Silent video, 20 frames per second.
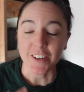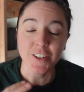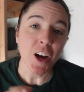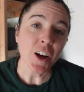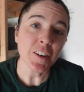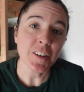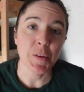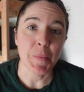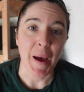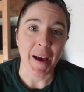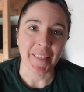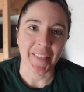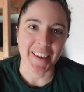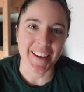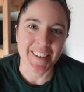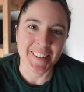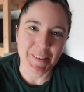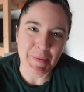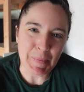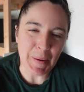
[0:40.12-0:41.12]
talked about
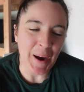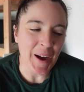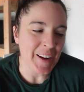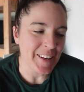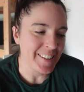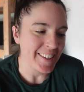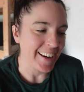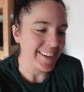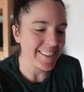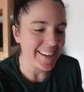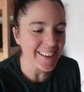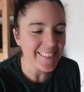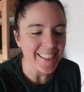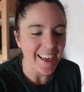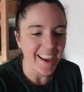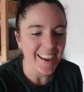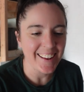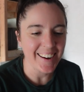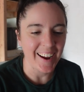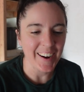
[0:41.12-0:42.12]
this project in
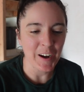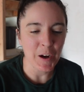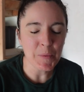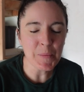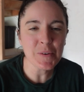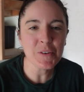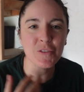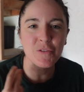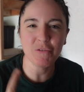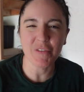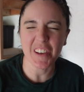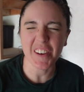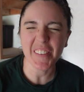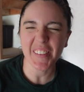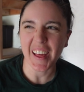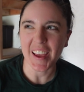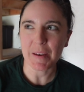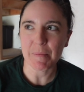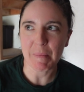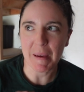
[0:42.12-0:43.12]
that, and I almost feel
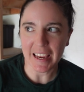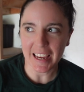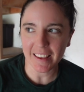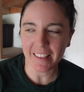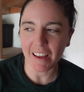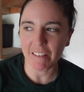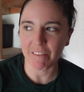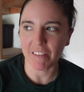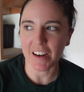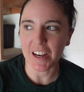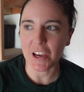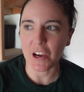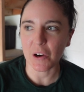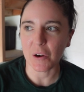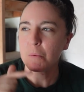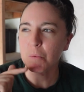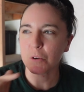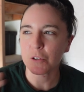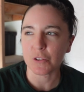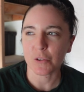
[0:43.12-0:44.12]
like making that
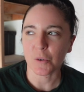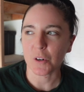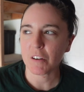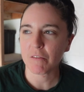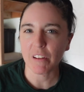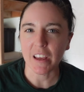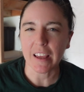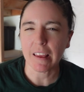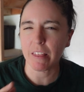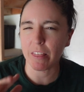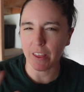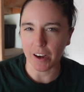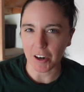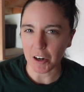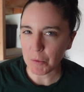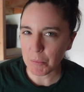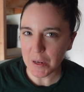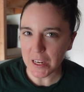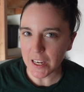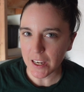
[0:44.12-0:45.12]
video was sort of like
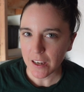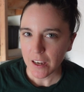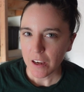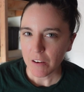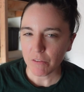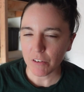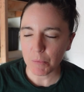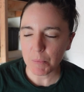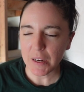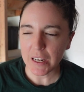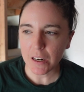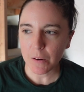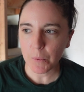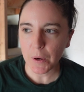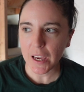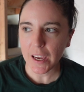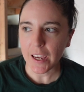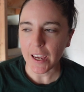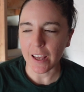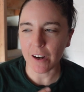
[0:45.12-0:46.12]
therapy for me in a
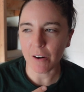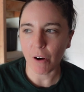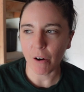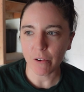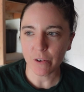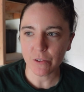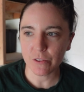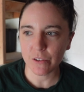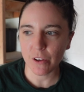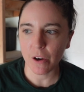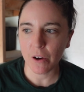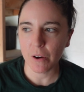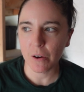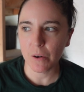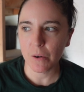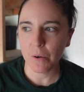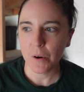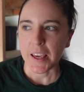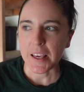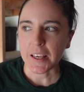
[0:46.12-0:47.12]
way, and
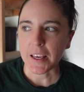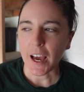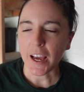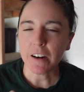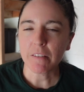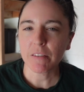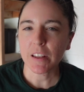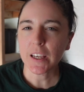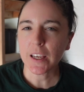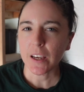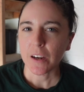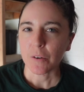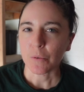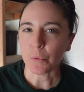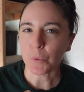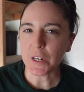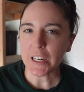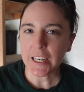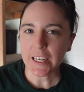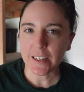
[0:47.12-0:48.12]
also it kind of like
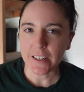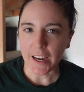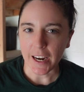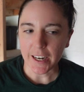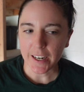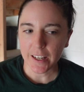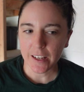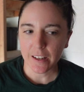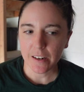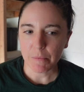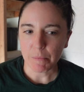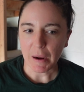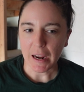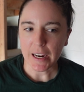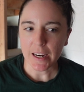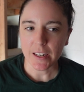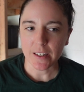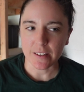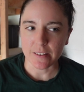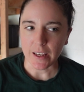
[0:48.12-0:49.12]
reignited
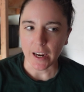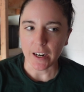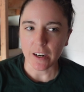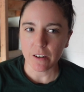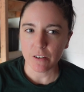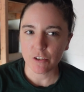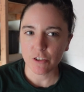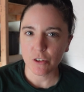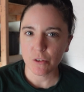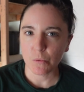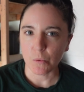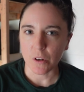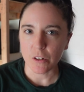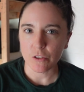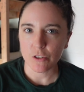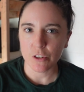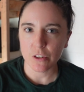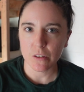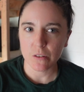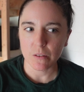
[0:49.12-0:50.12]
my desire to
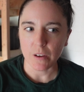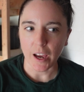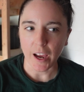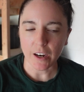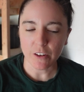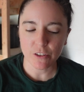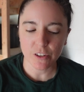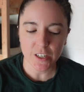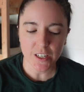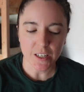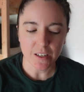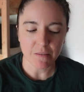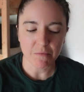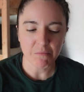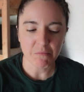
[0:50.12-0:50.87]
want to actually